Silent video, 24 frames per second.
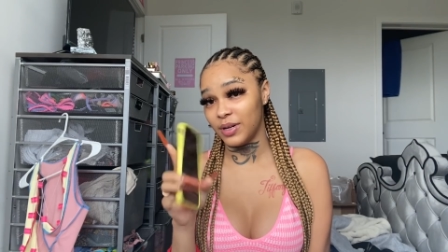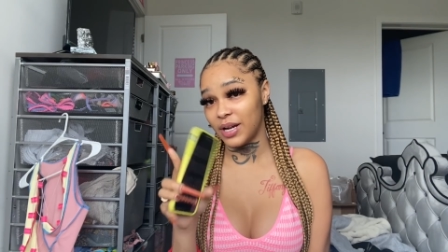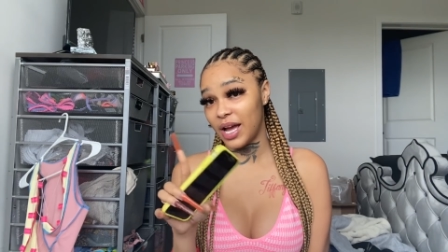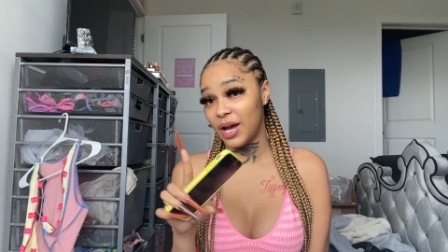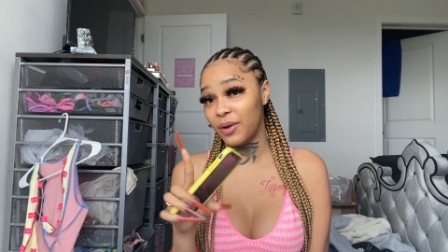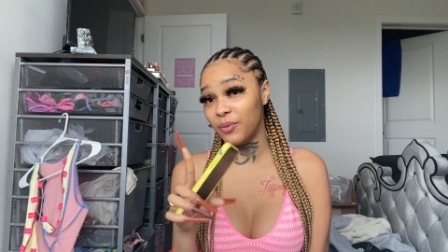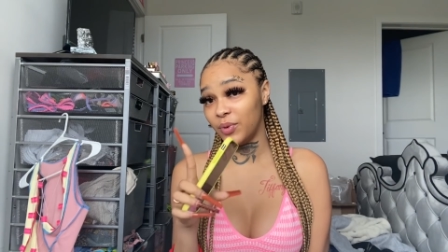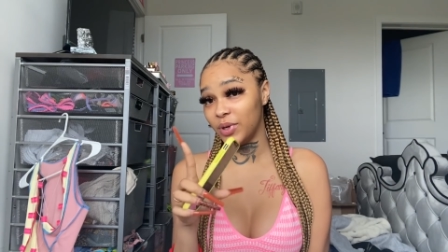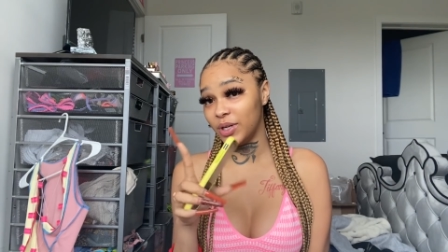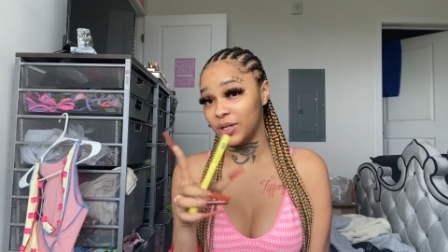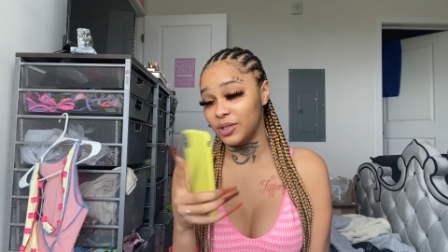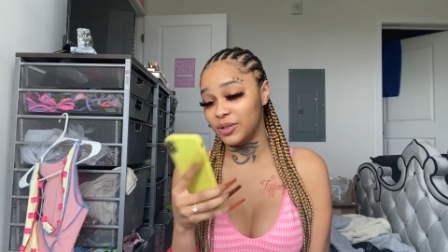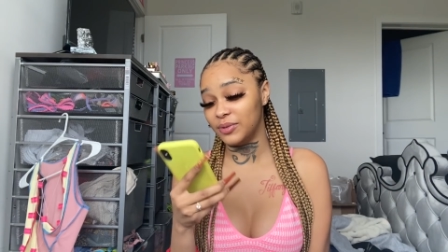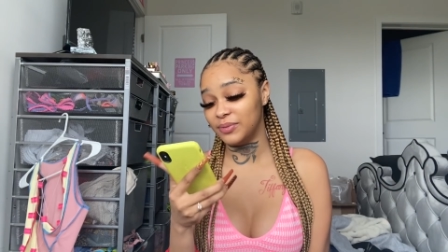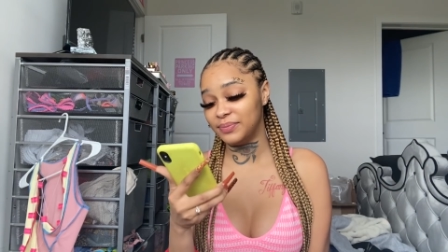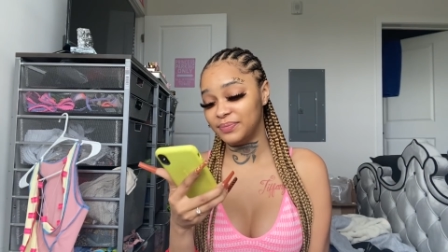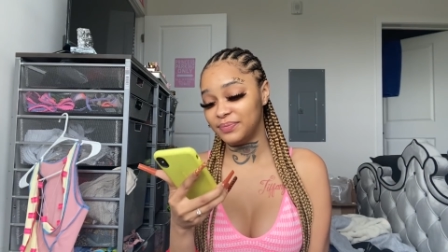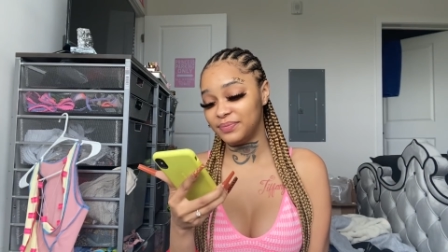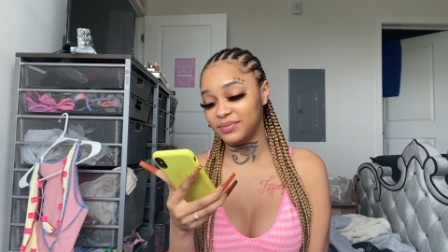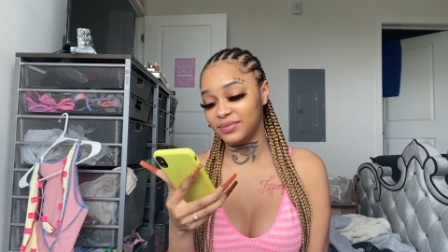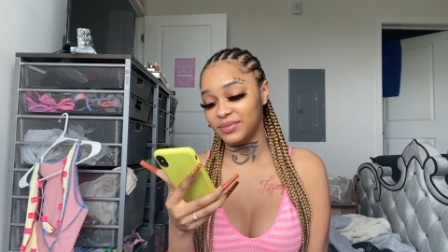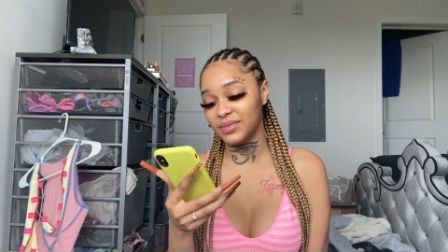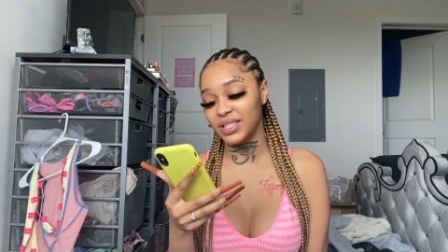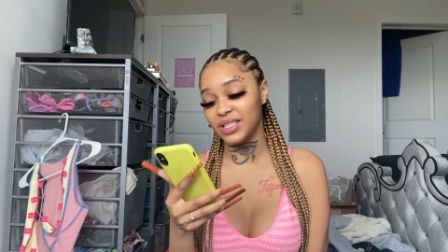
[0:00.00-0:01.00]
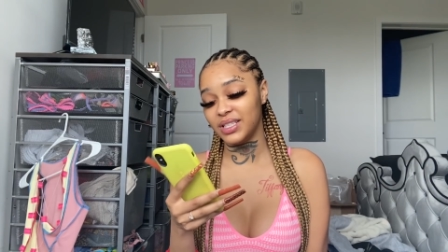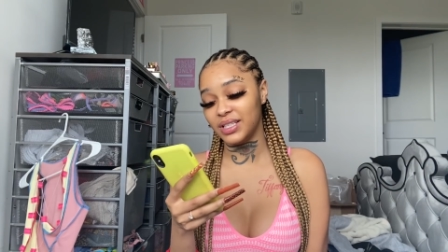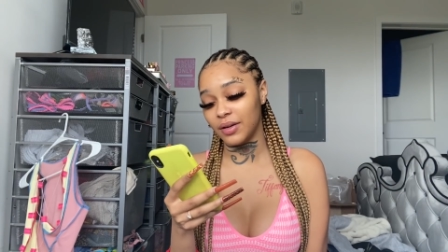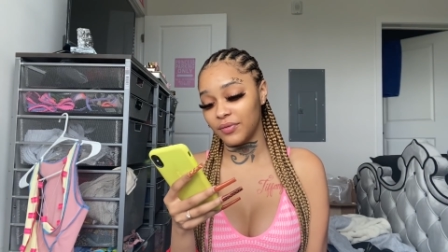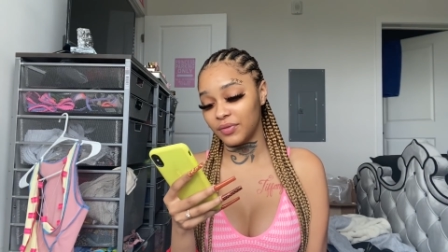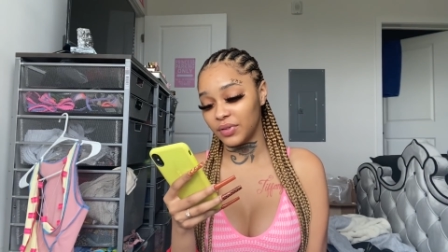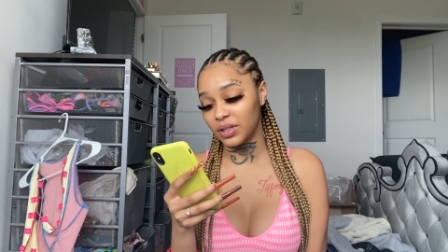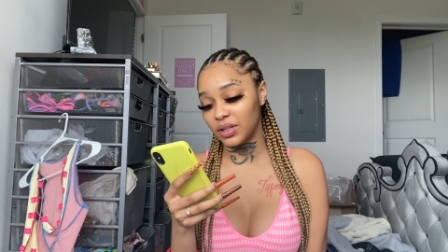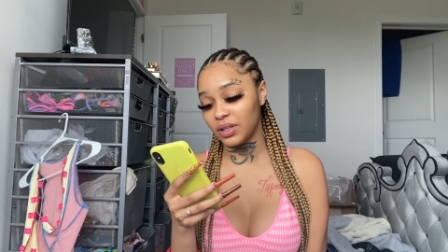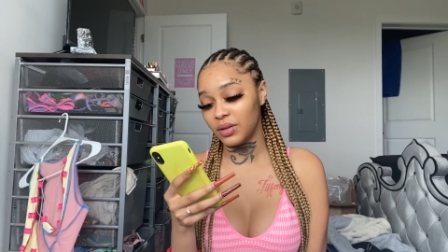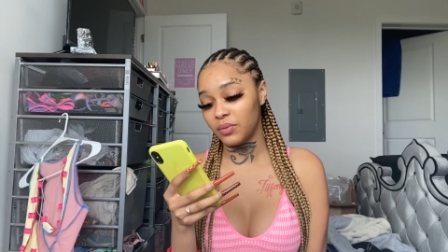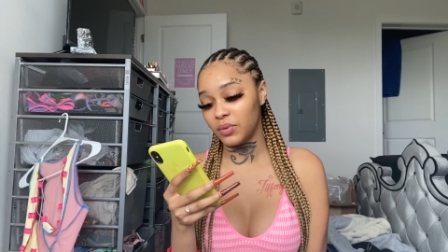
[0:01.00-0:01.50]
I will,
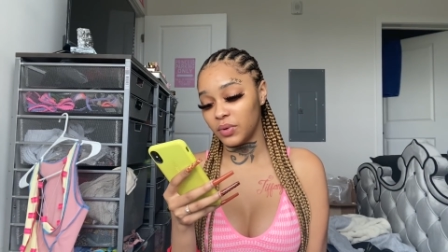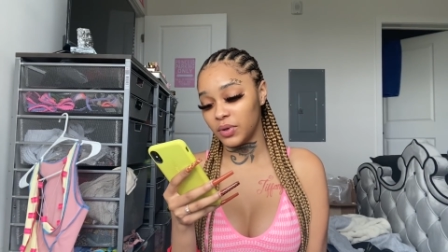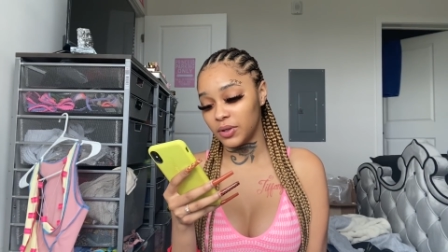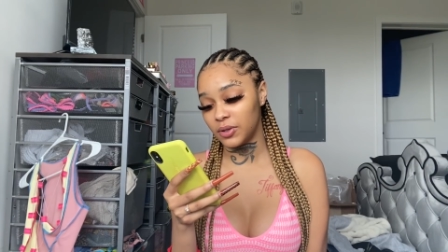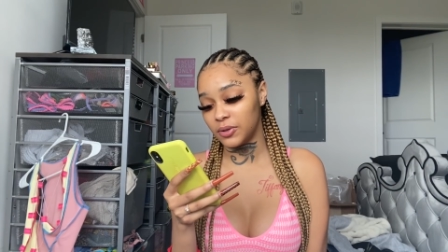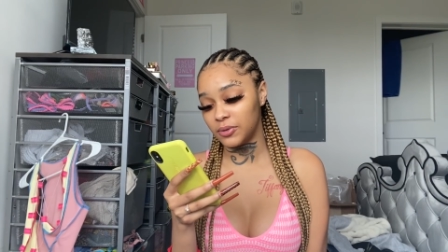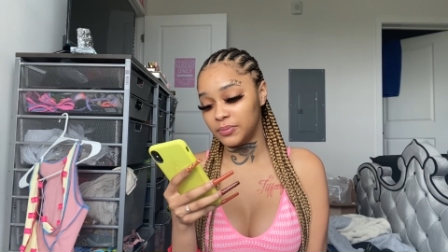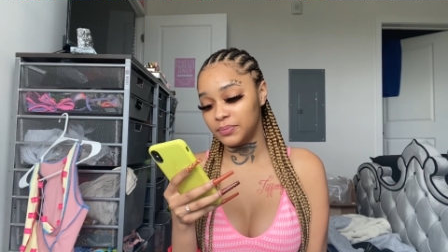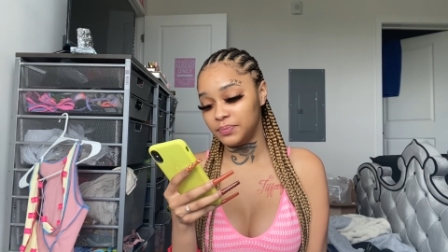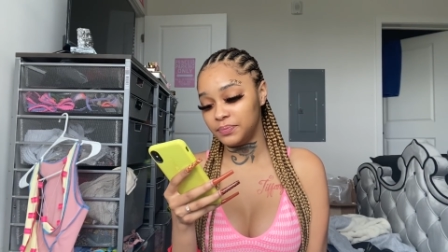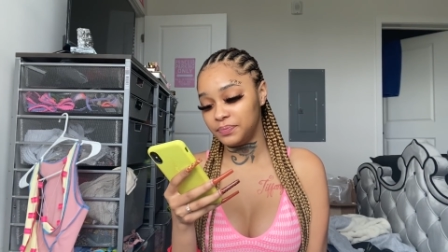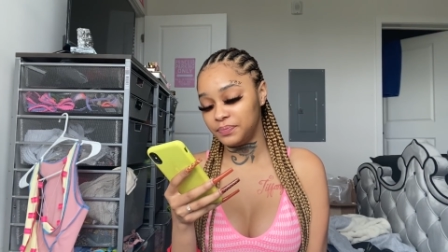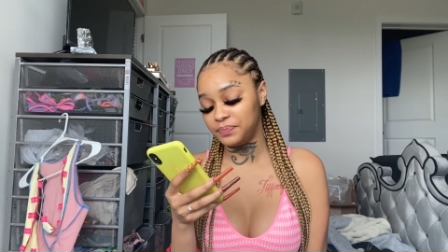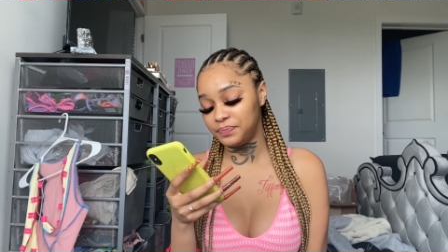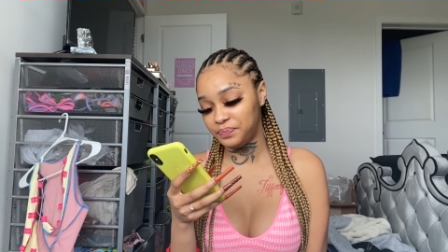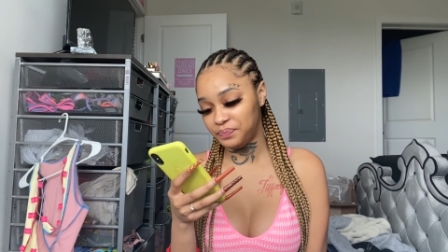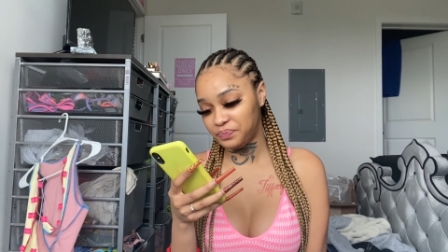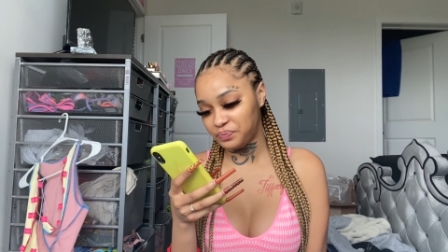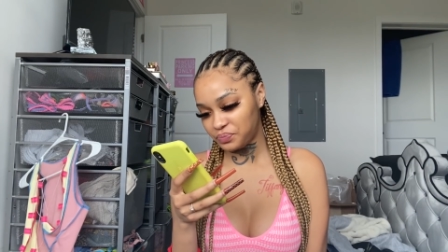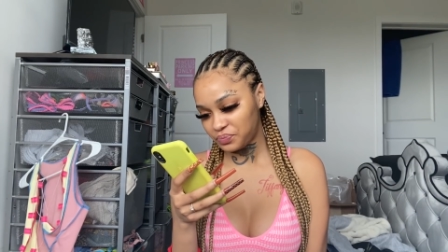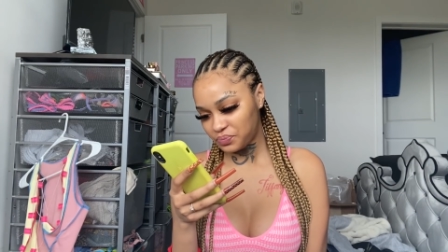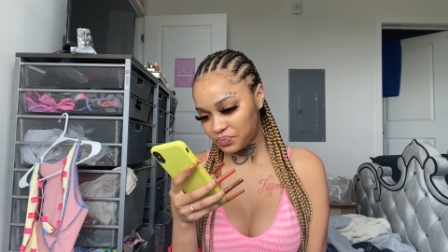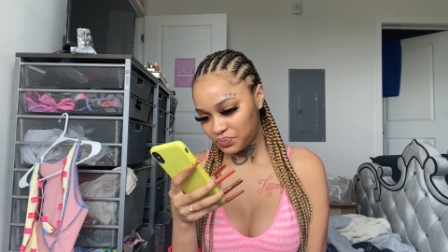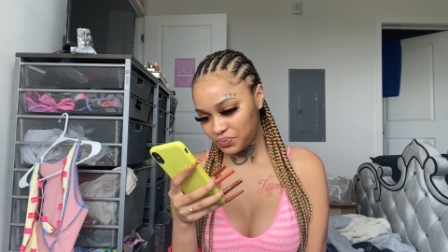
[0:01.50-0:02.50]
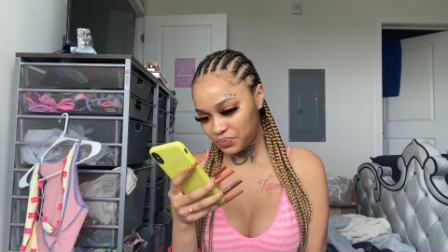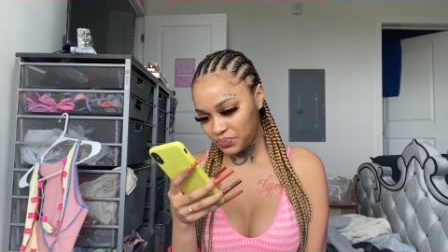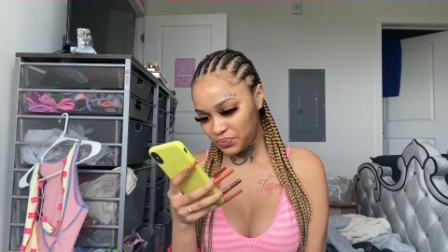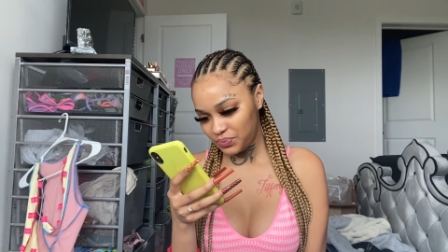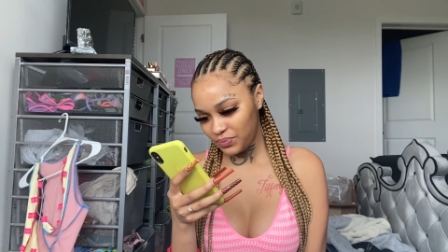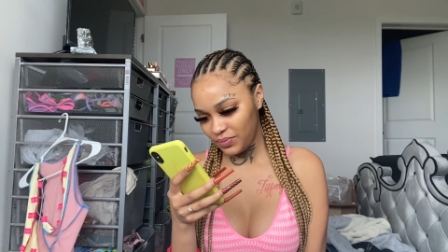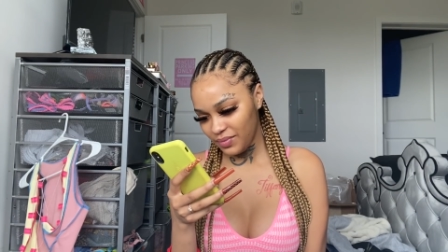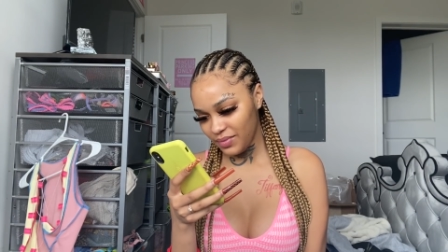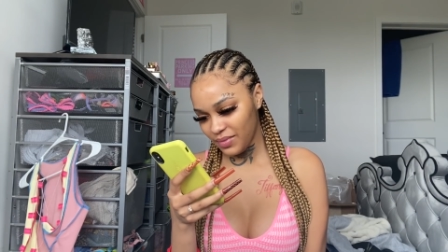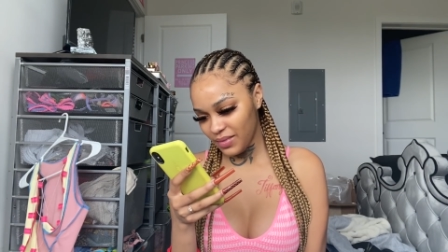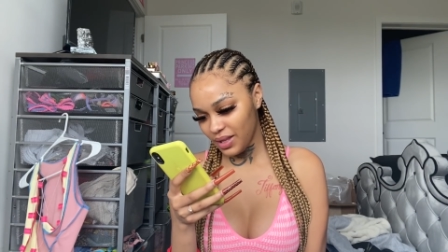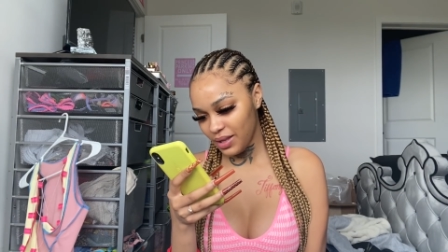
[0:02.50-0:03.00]
definitely will.
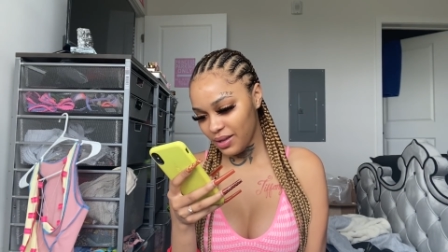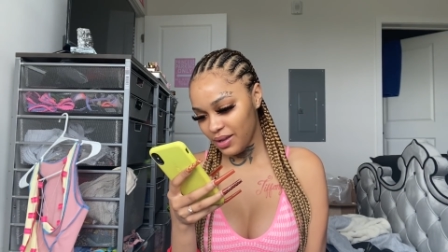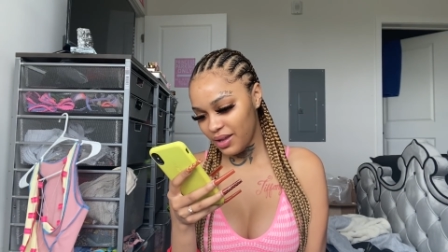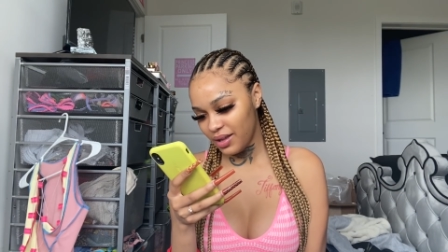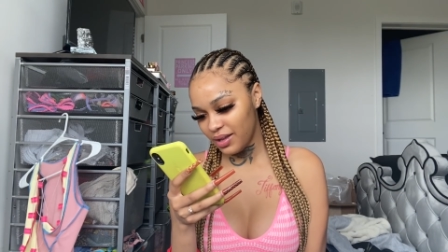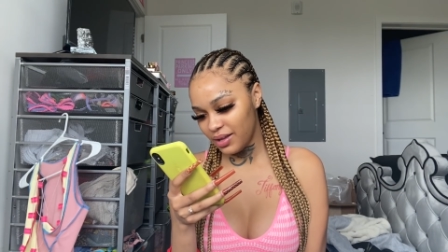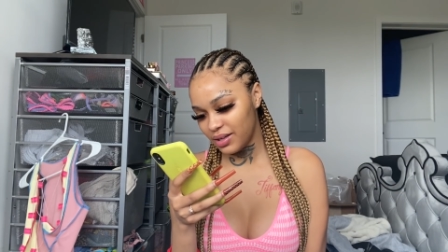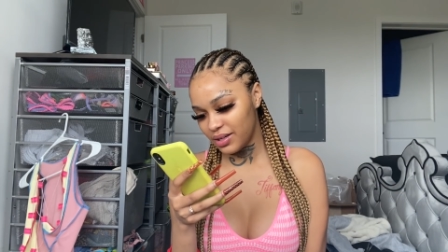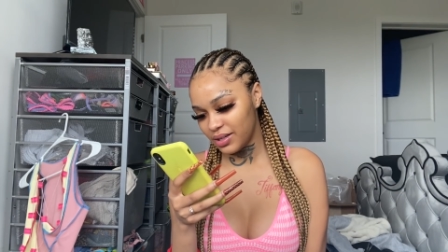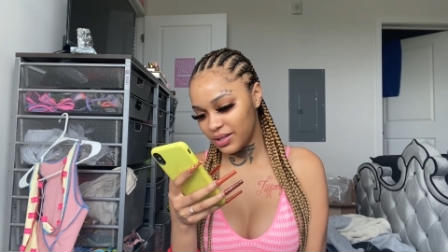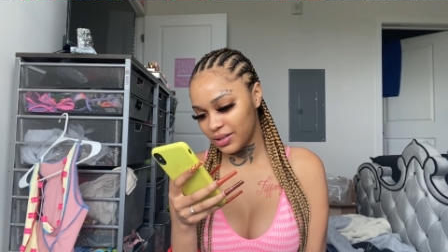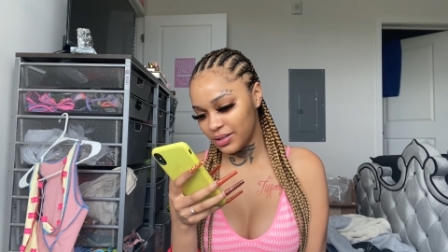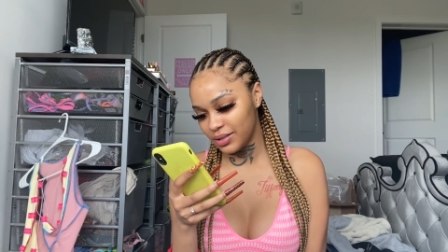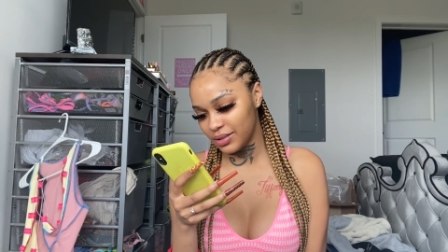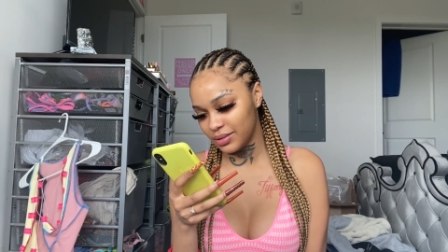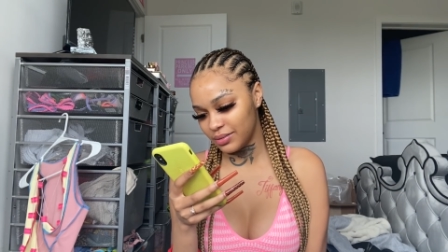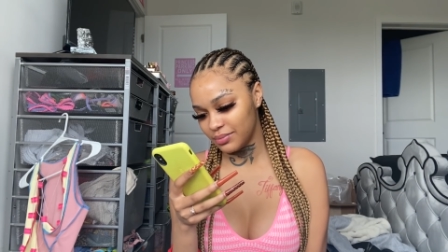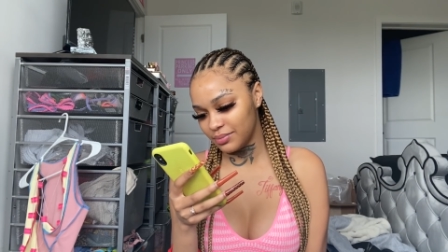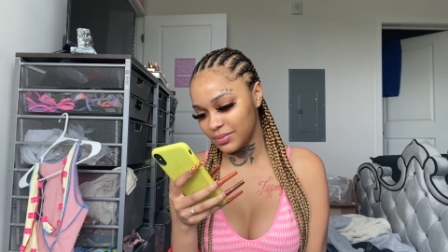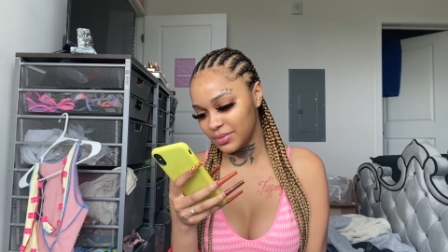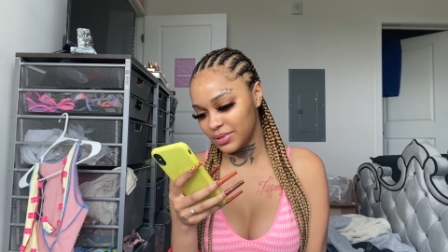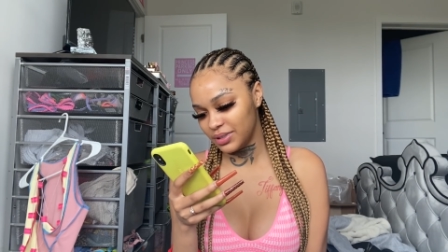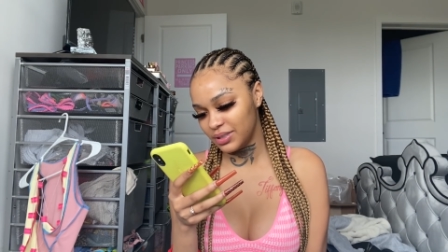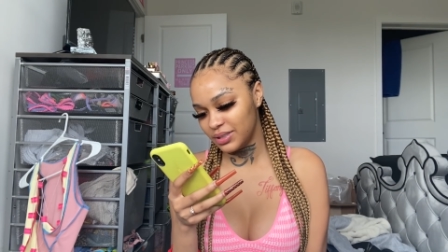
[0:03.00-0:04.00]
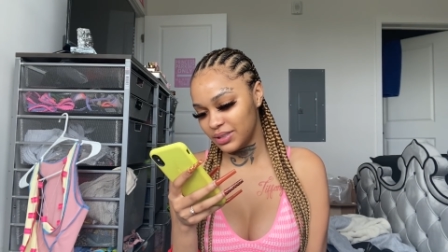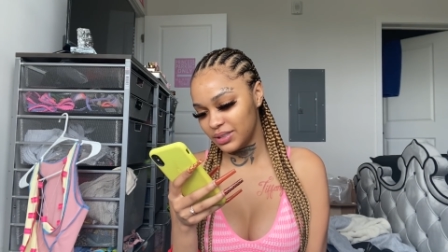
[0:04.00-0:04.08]
Someone